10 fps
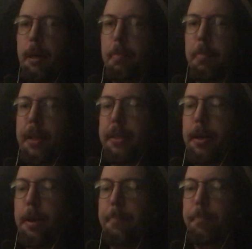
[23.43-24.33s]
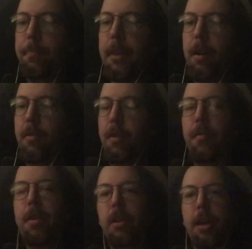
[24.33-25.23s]
But they're
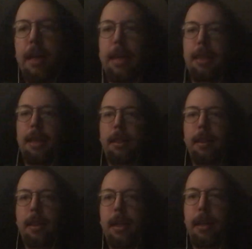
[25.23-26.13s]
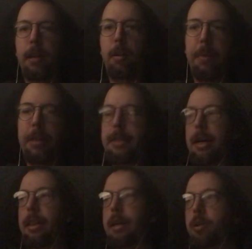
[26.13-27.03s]
very lucky that nobody's
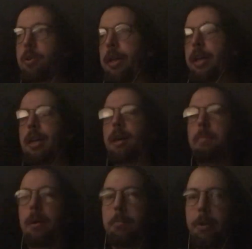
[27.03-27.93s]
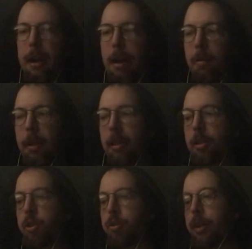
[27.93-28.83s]
out there trying to gun people down in the
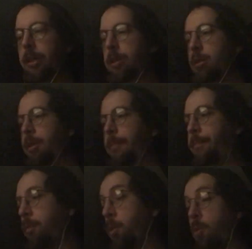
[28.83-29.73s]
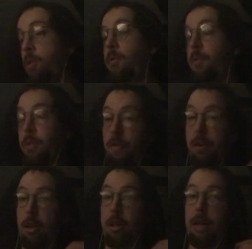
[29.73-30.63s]
streets. Or they're
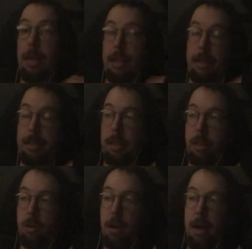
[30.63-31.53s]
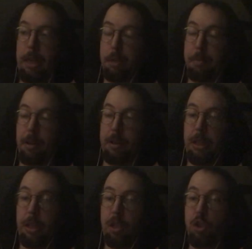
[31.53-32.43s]
very lucky, at least, that they're not
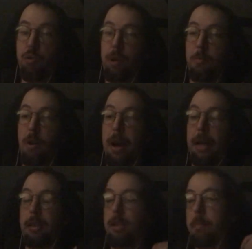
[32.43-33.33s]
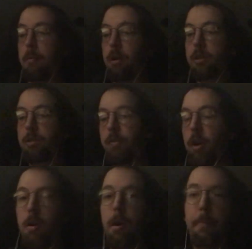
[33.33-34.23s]
experiencing extreme riots like parts of
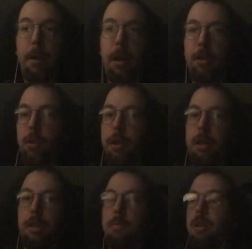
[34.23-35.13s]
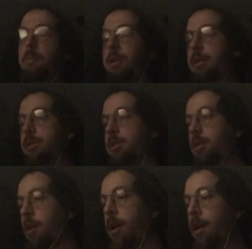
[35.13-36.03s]
Europe and Australia and some other places
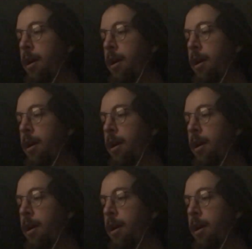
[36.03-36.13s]
are.